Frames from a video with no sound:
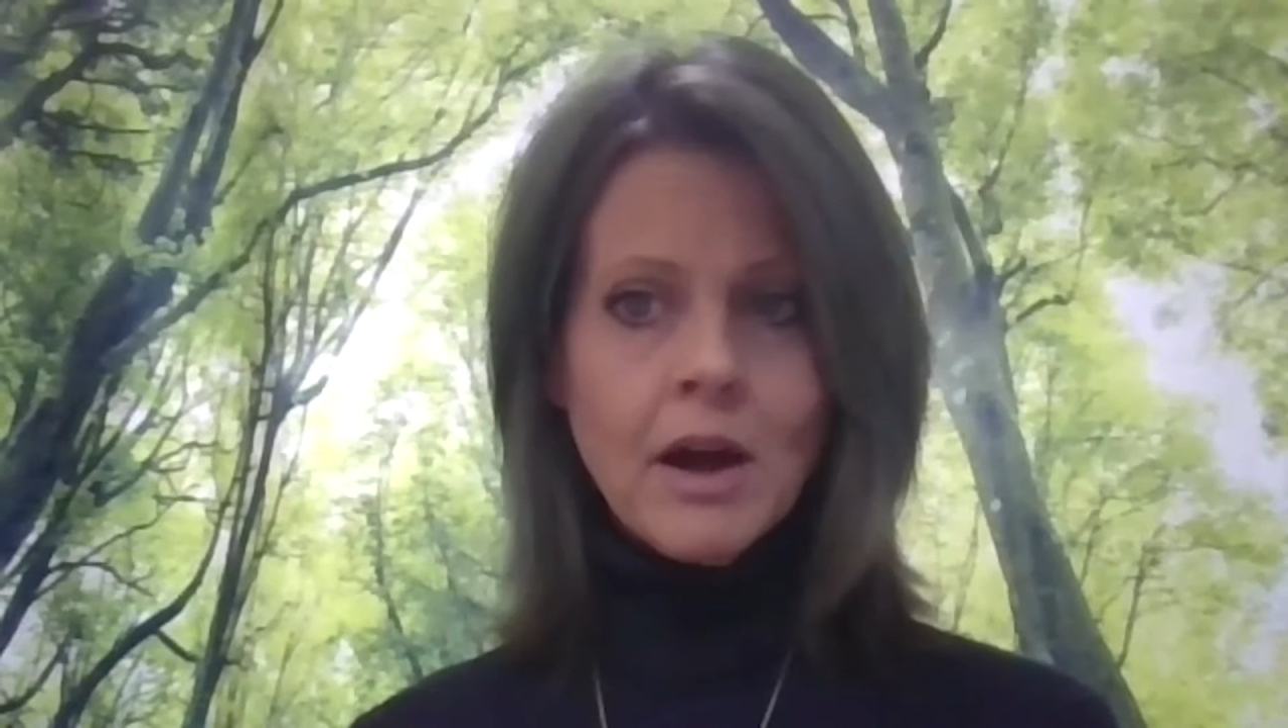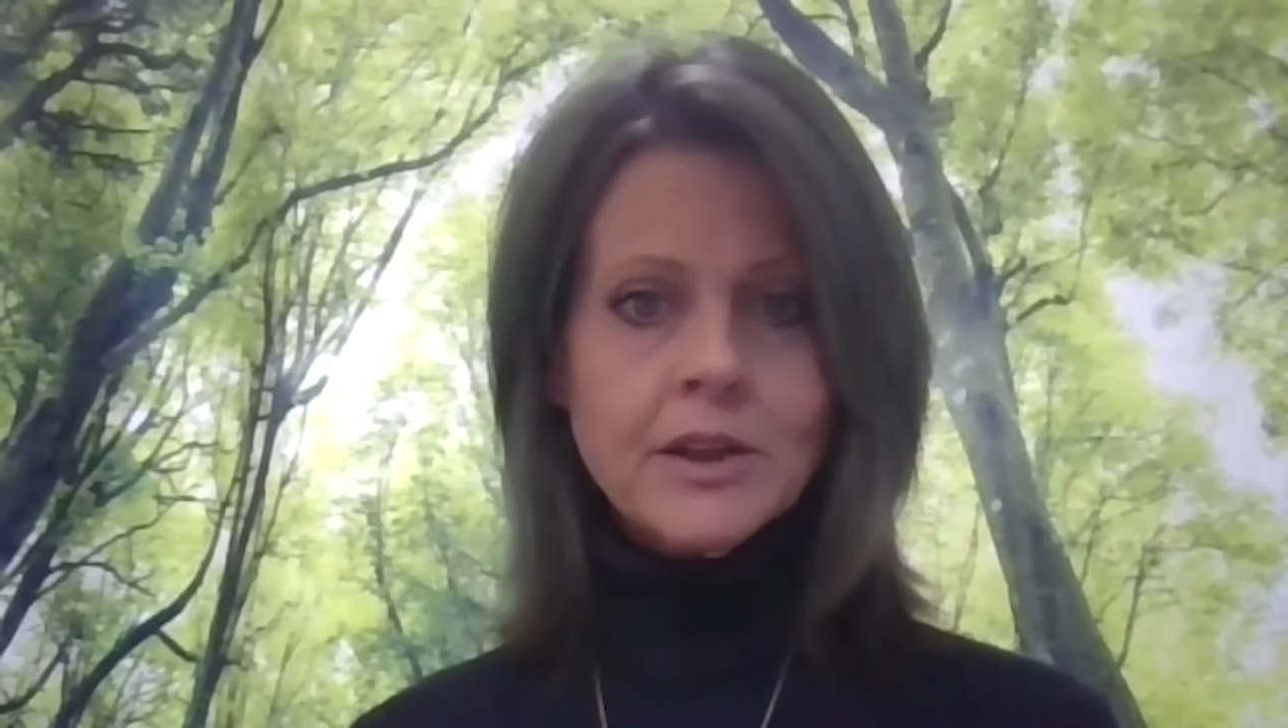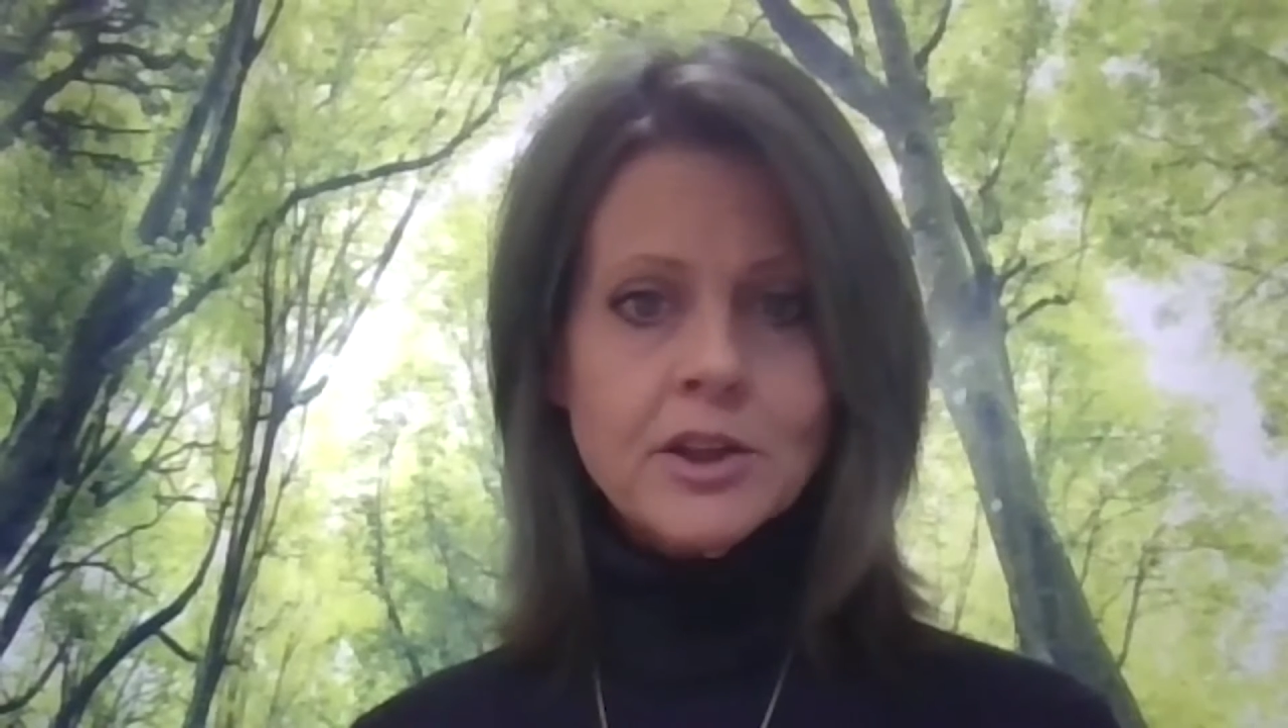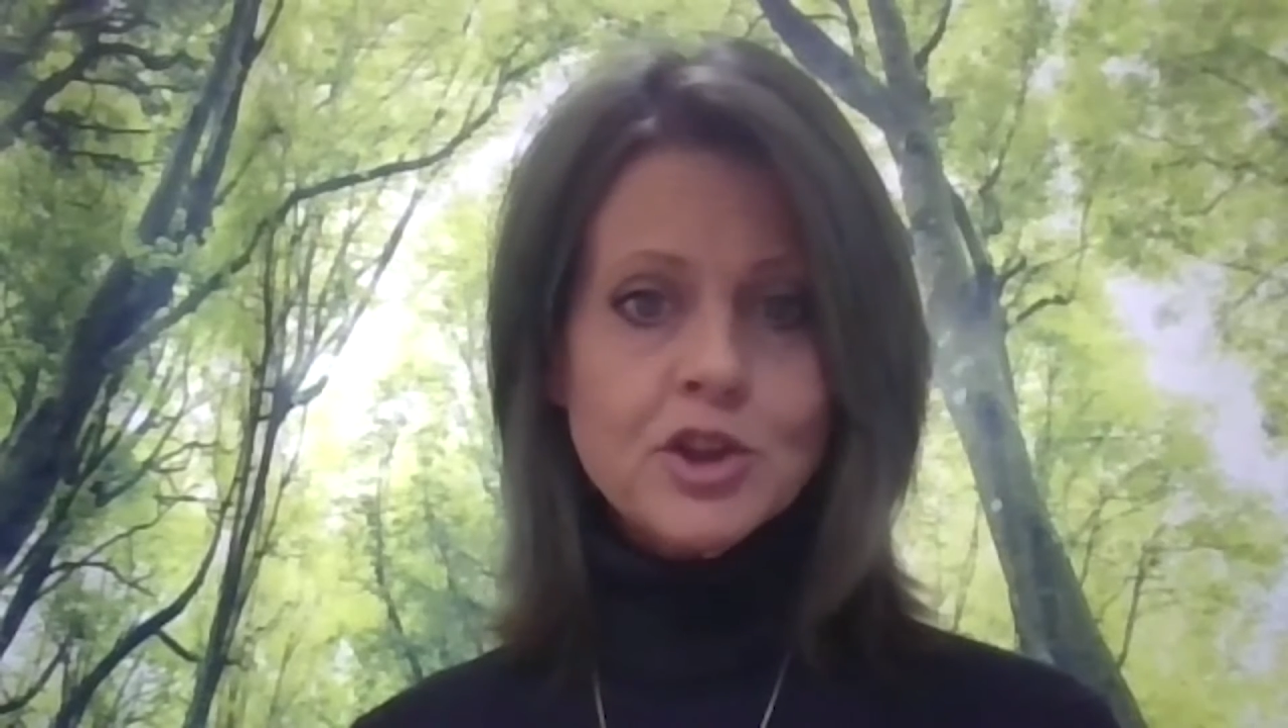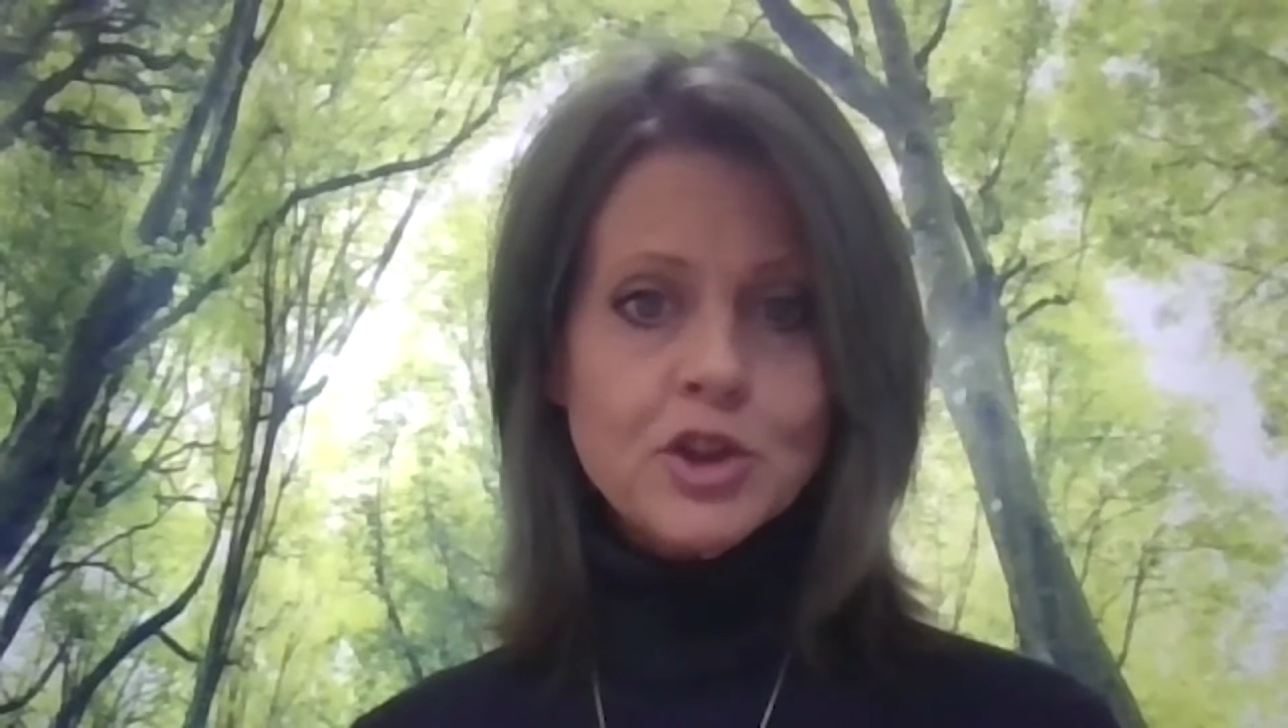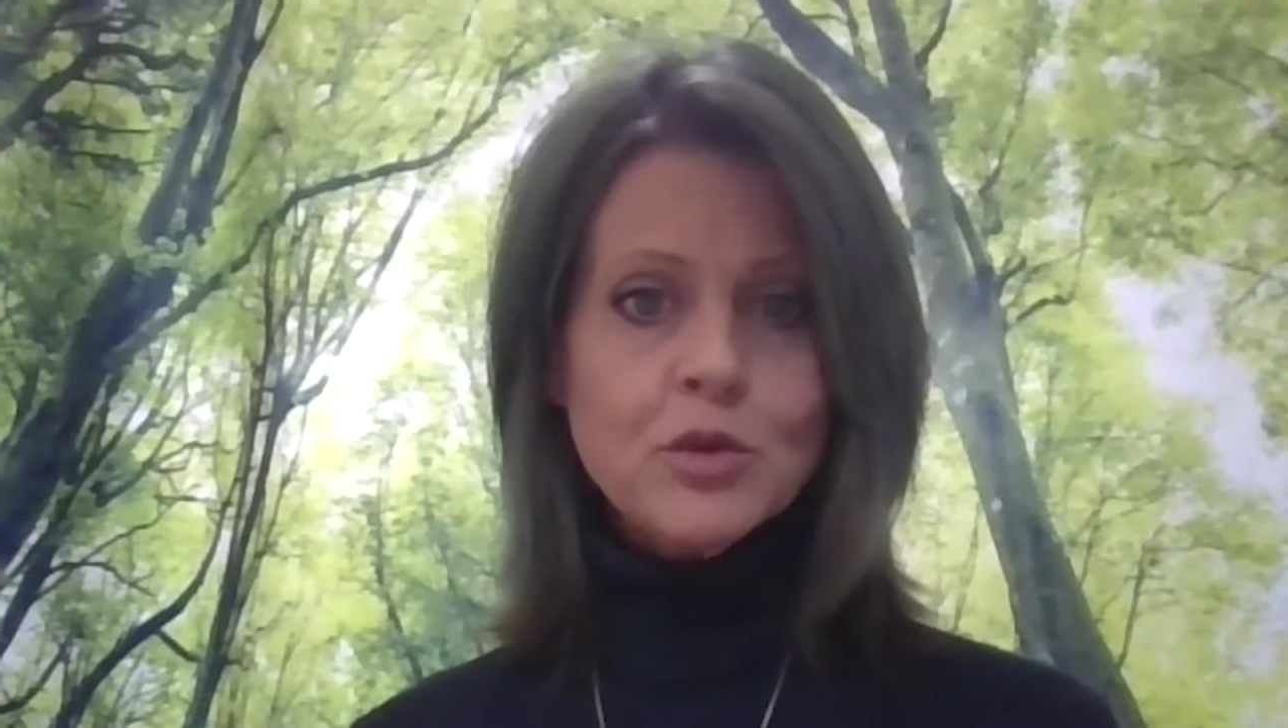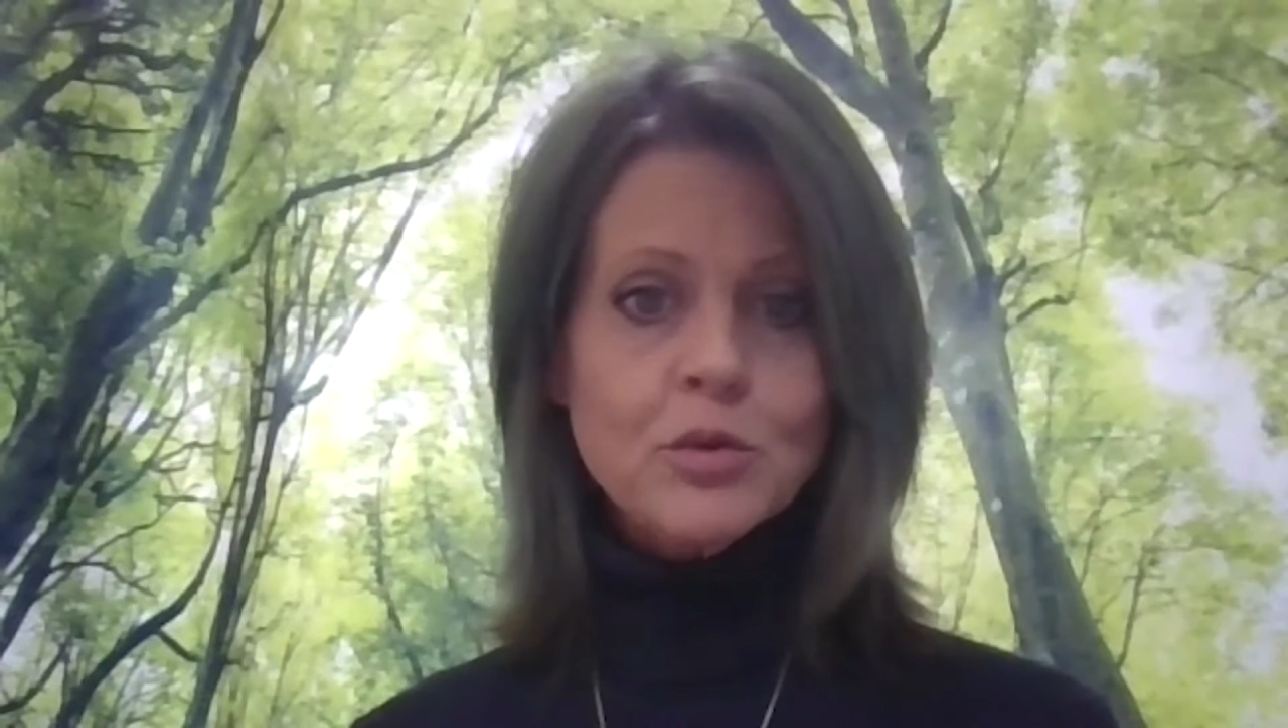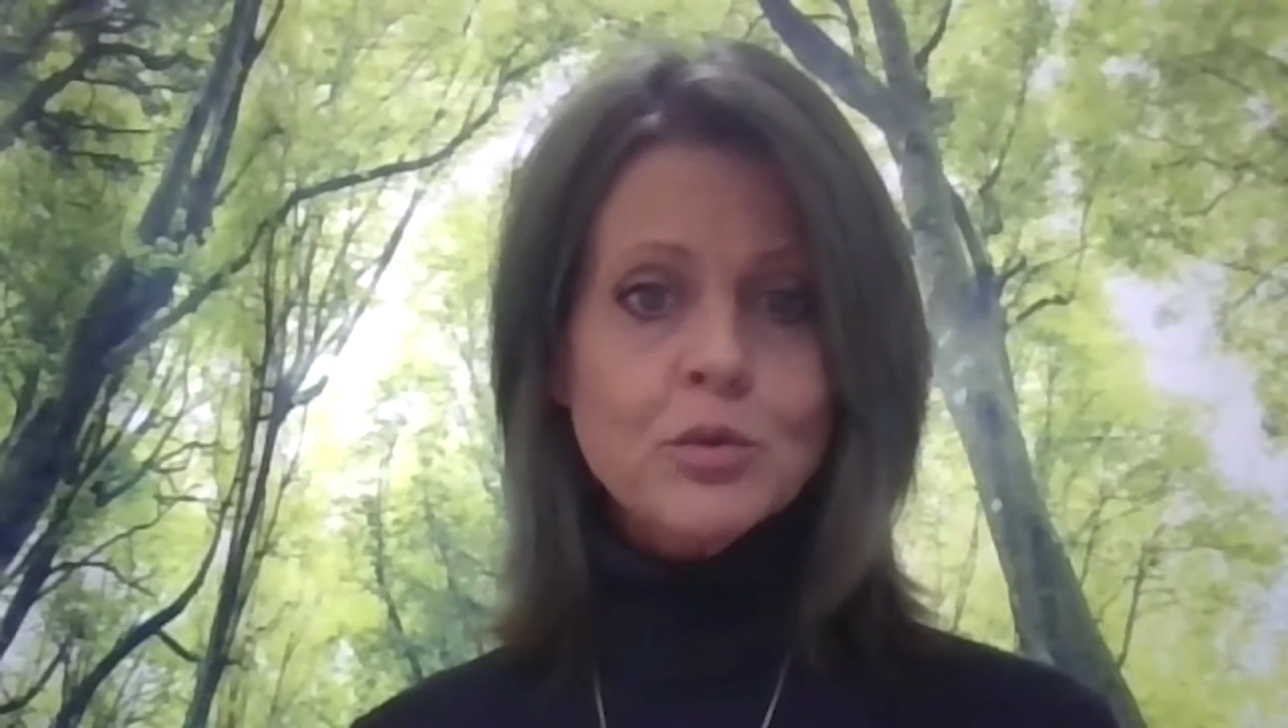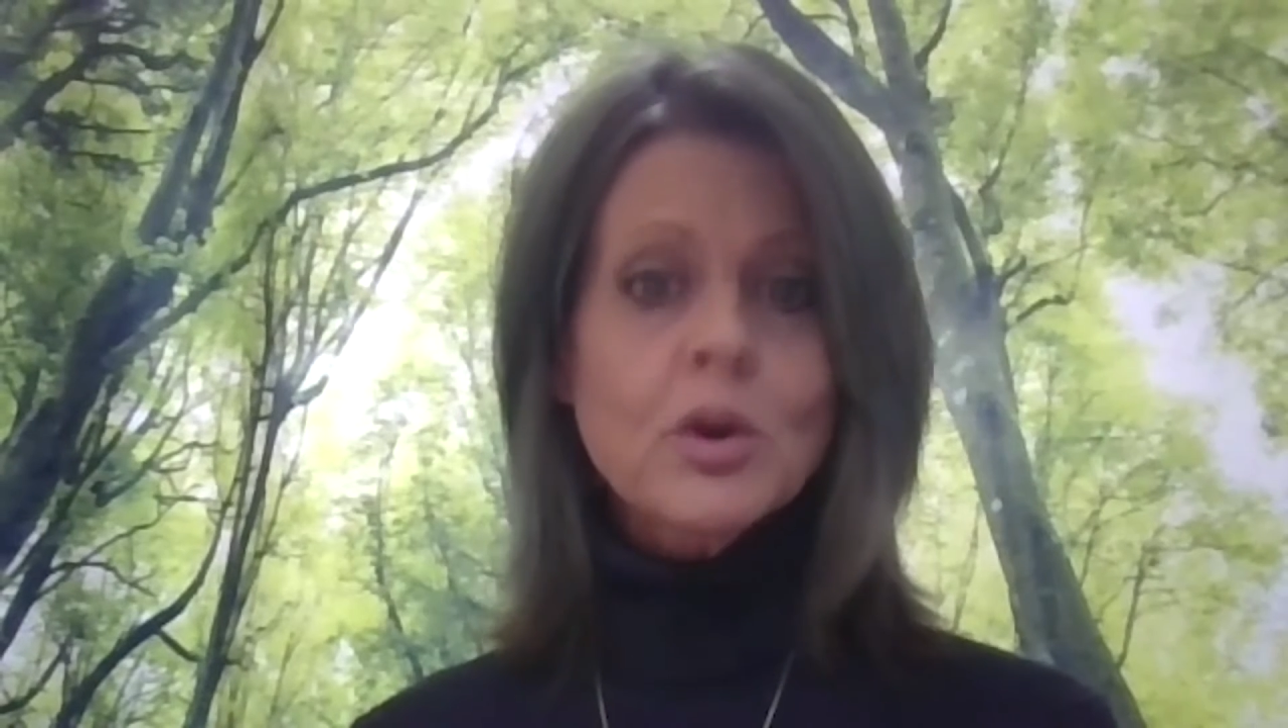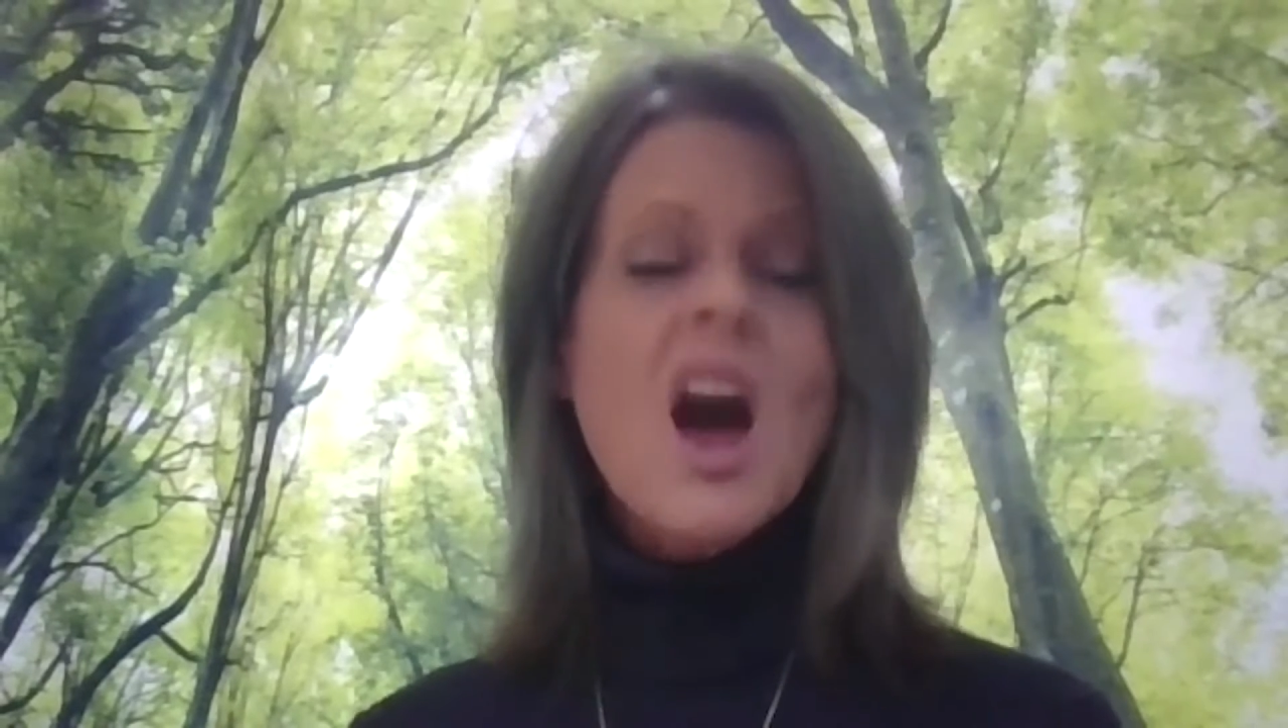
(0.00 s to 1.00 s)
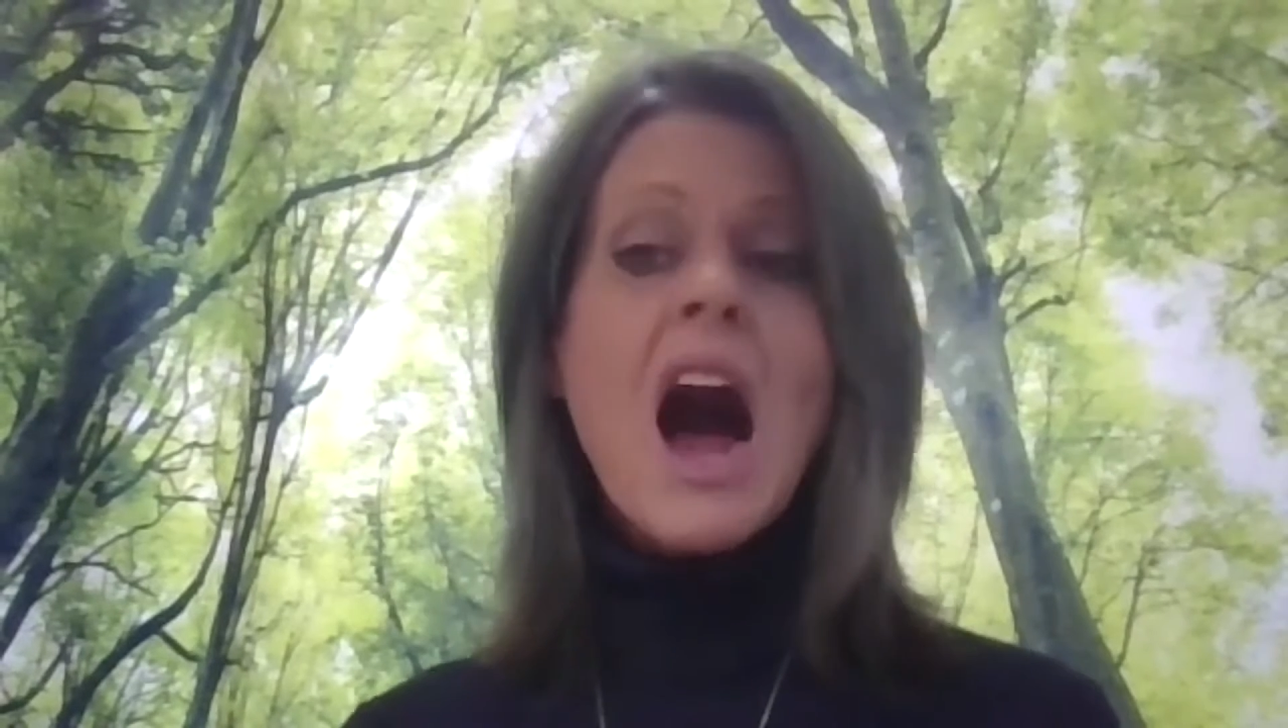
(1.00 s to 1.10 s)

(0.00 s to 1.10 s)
i need you